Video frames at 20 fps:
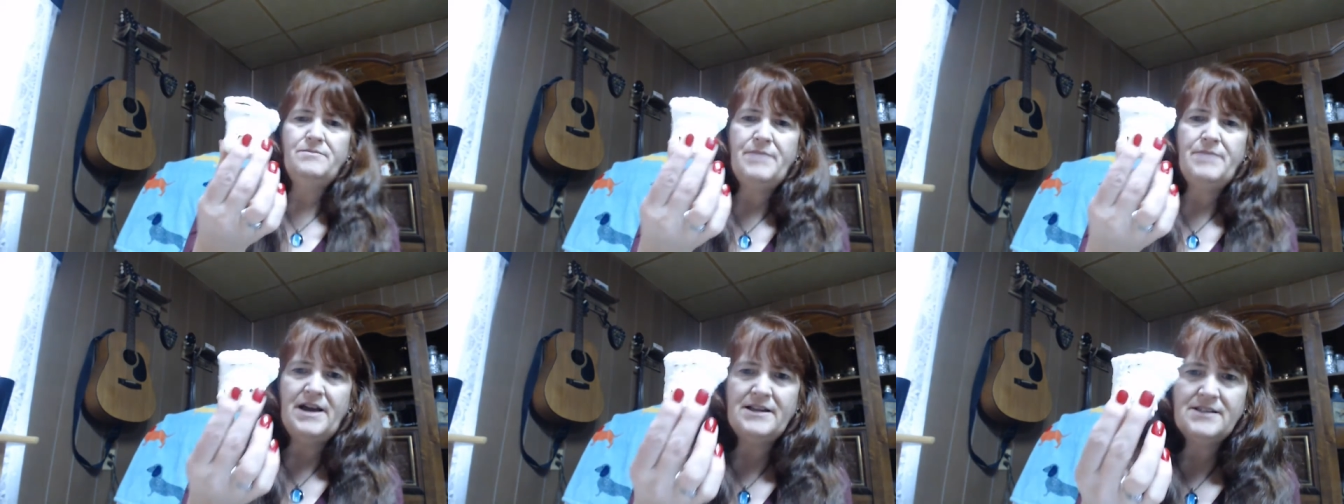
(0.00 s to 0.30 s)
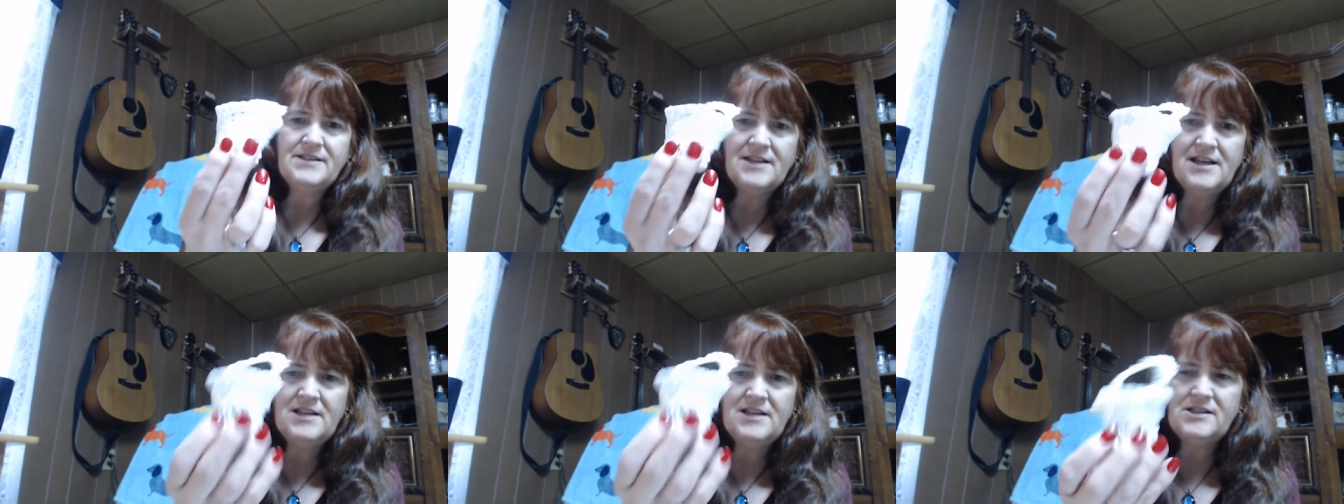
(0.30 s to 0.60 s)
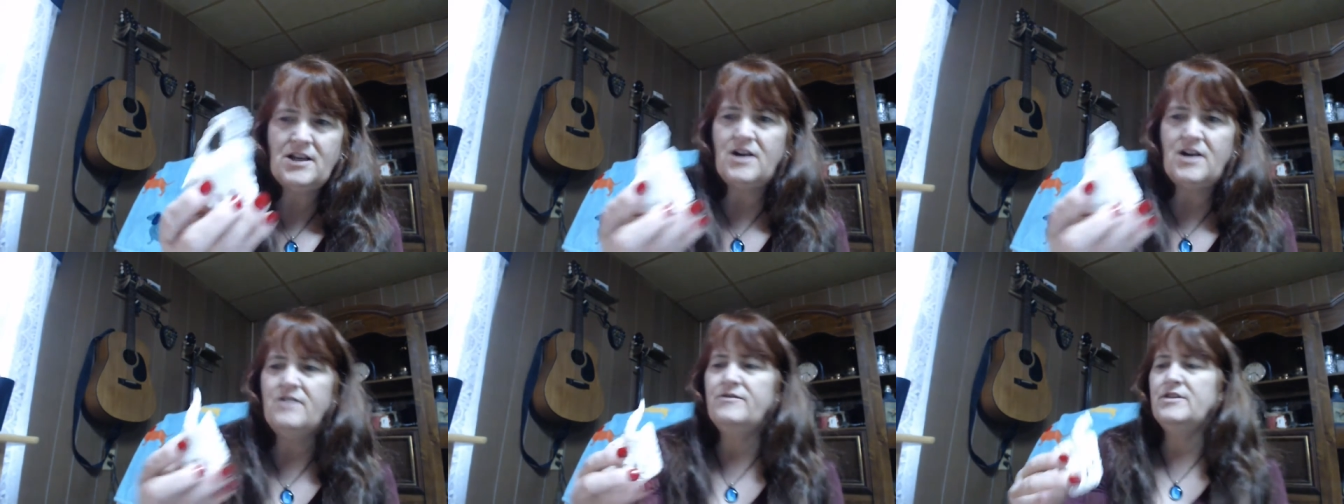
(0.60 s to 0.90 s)

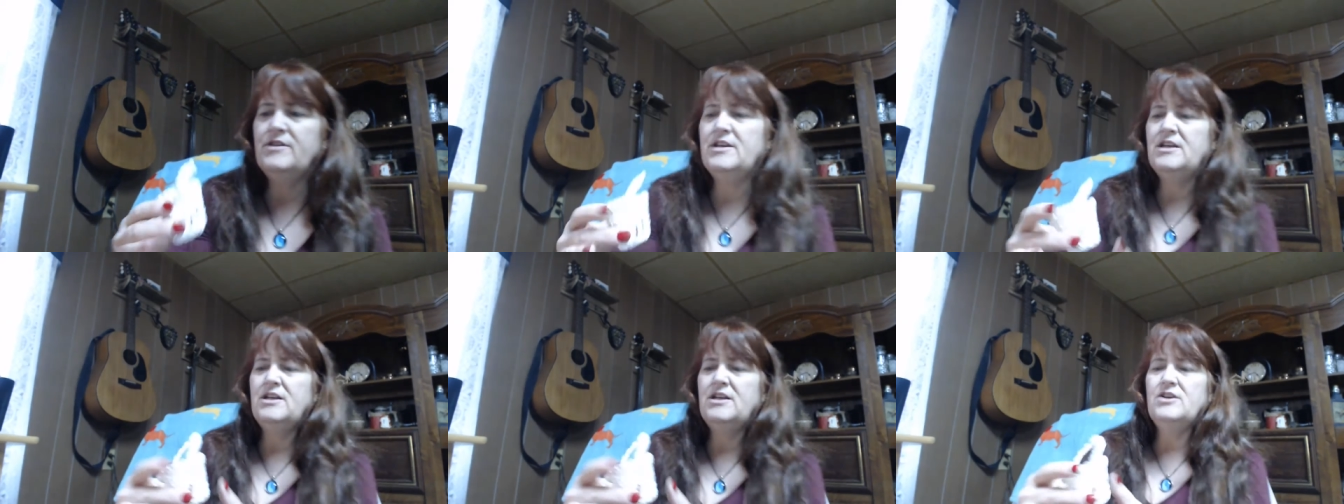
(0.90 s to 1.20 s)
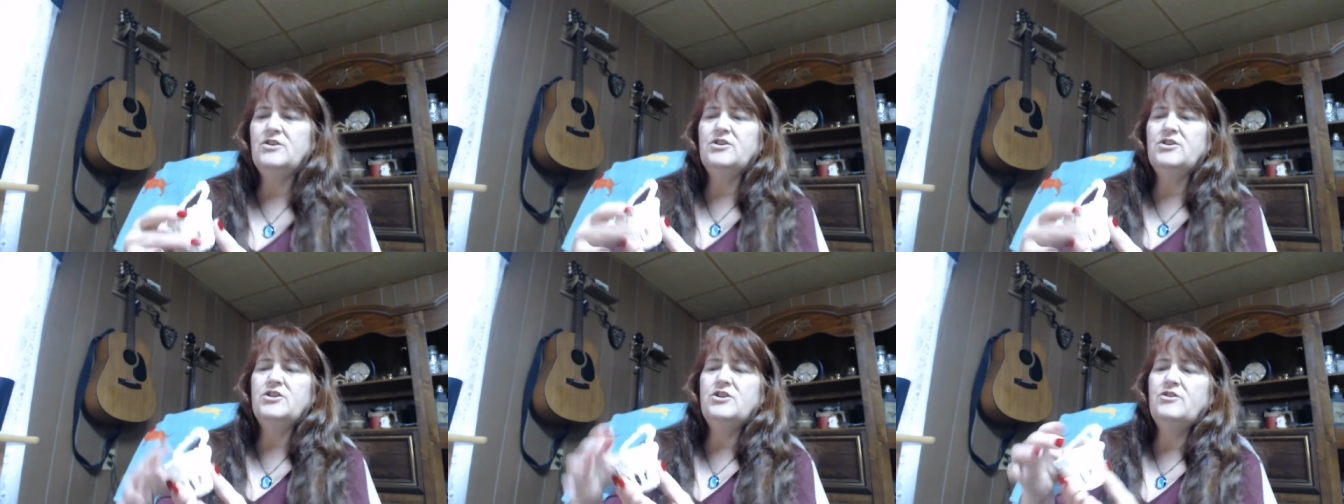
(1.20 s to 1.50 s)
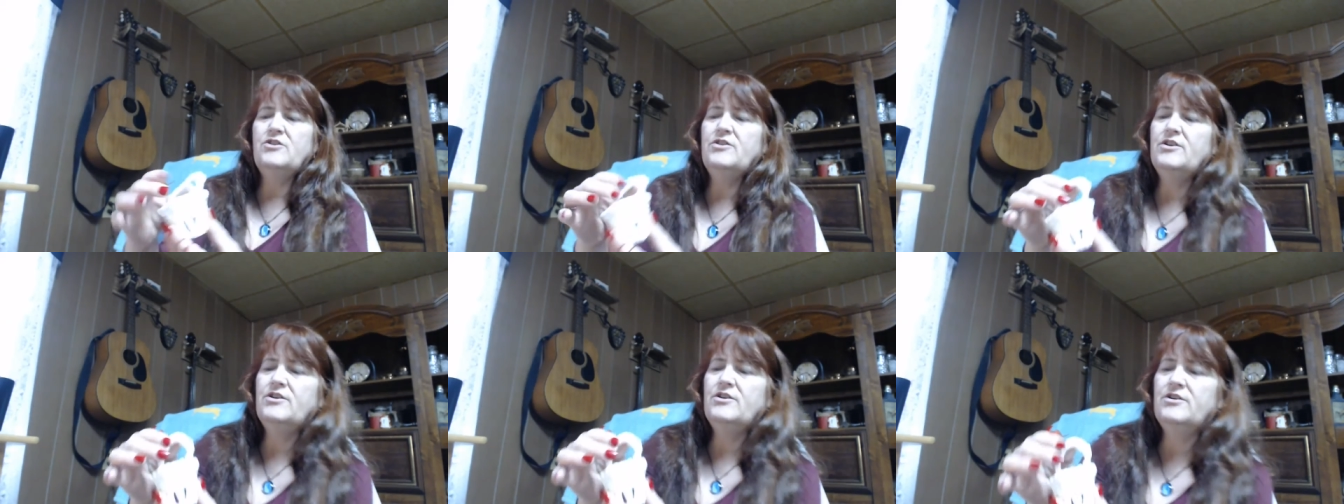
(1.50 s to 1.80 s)
baskets over the years. So
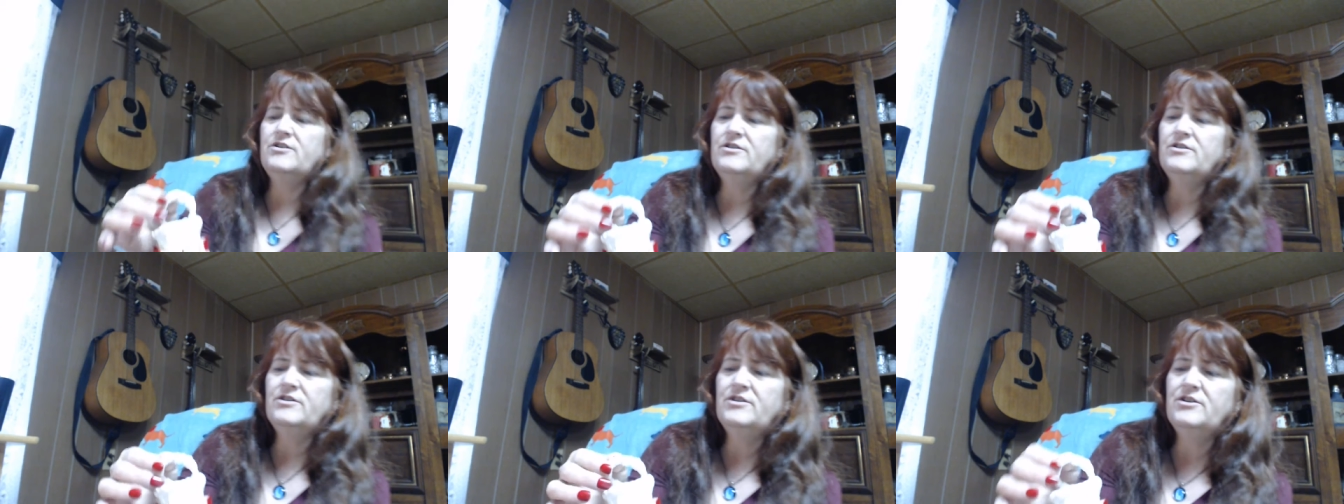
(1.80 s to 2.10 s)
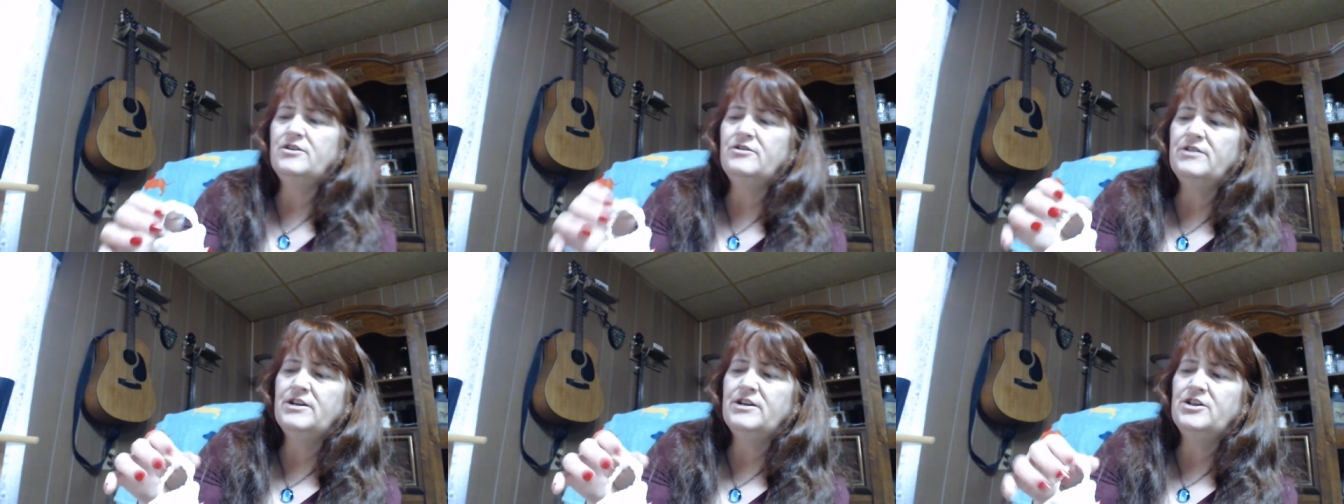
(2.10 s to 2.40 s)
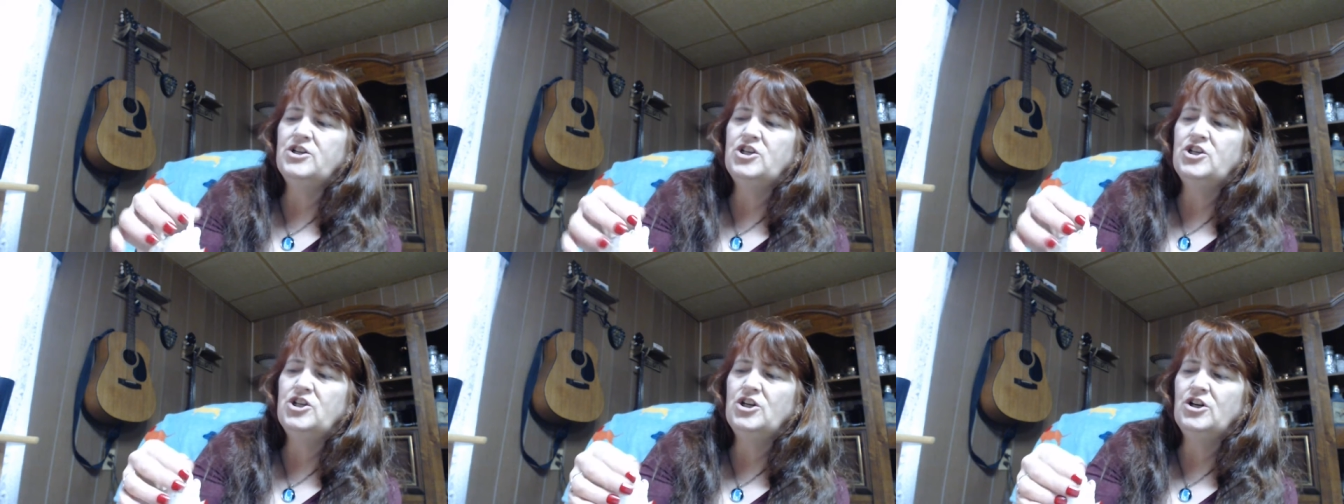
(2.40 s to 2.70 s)
they're they're the
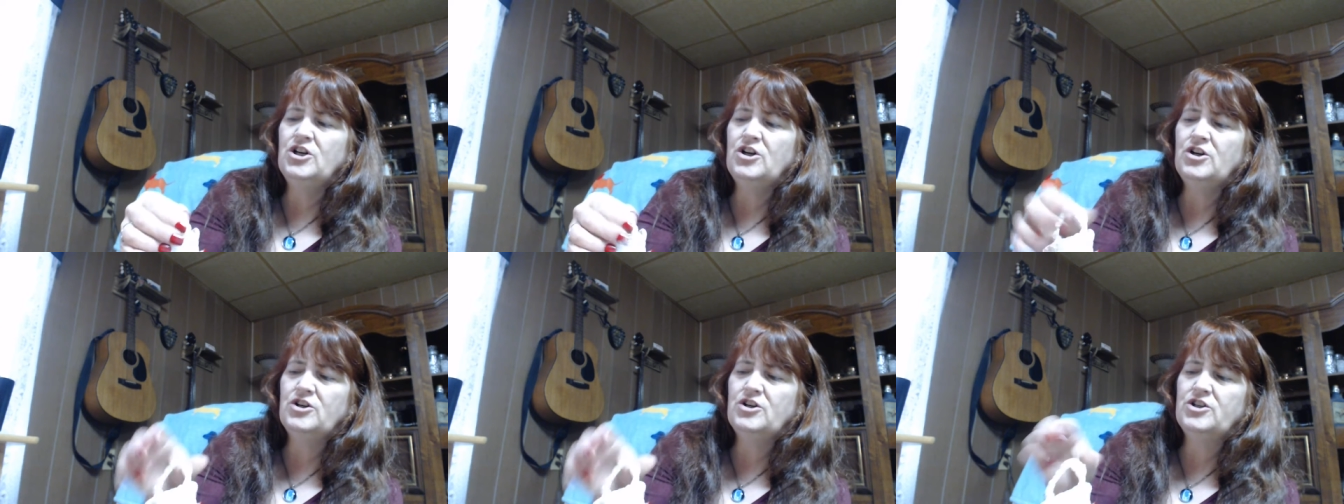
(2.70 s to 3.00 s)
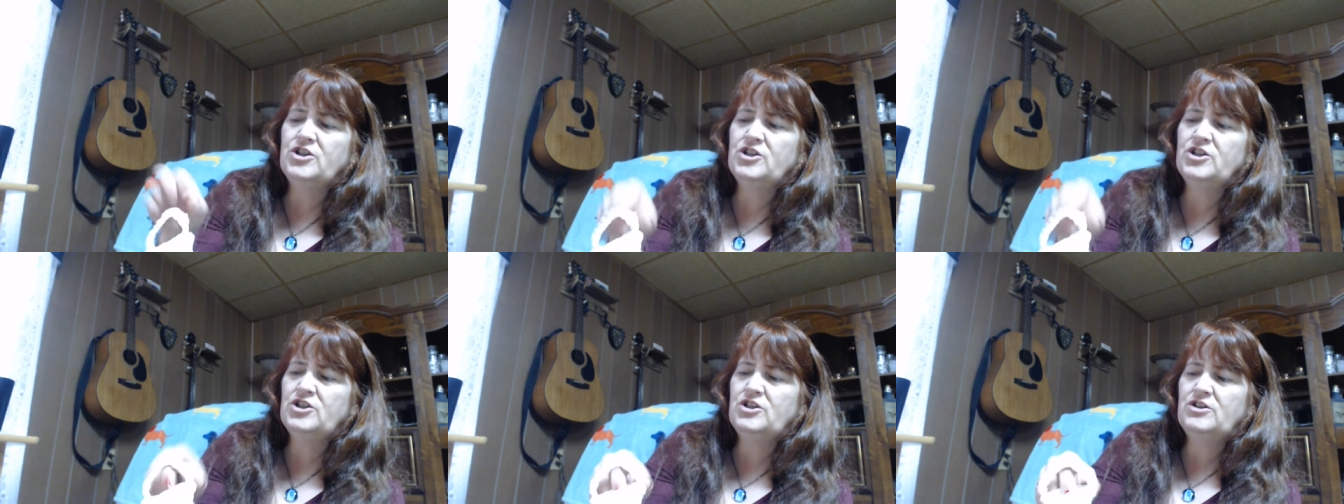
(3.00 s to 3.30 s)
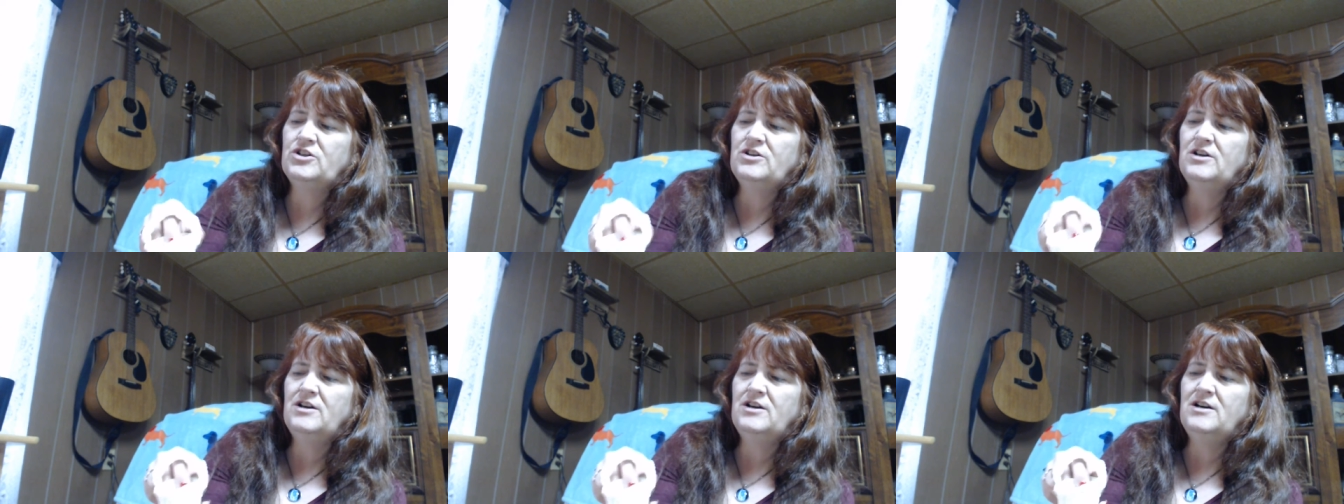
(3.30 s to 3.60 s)
sugar
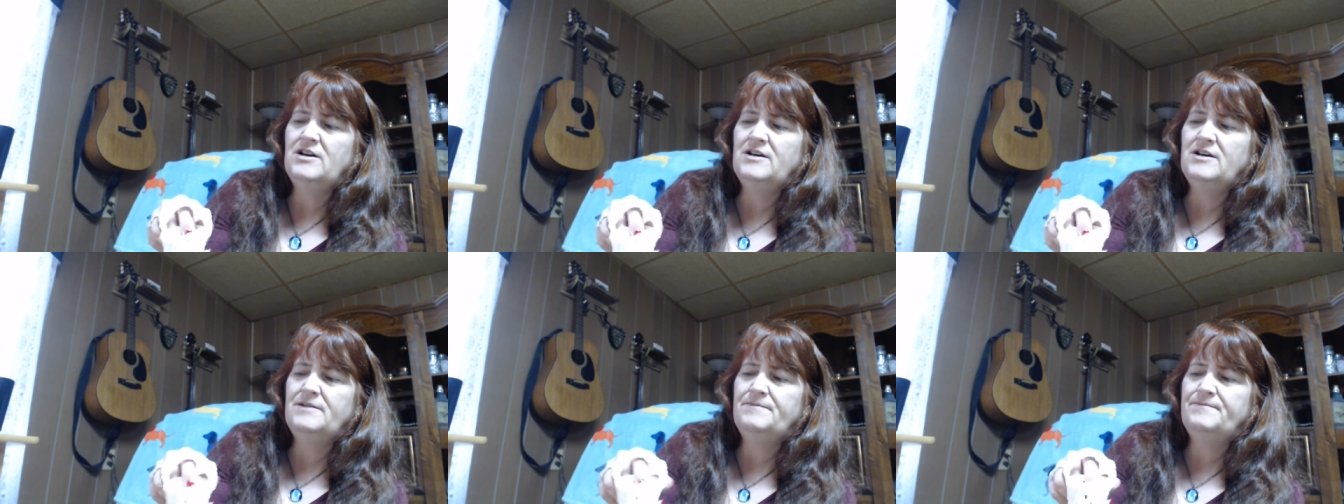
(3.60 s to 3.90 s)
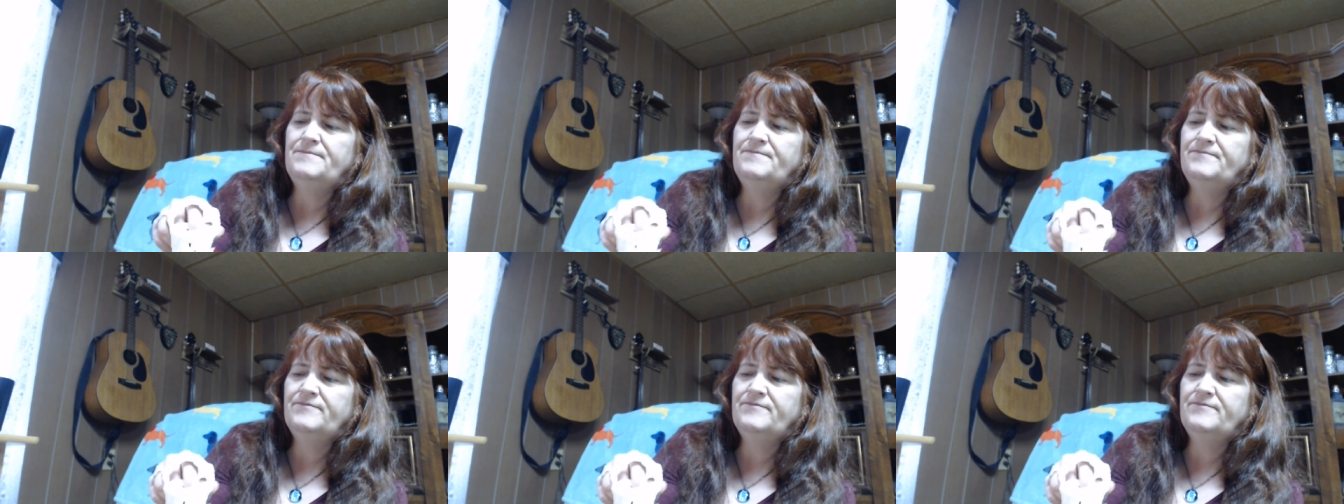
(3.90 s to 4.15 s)
um,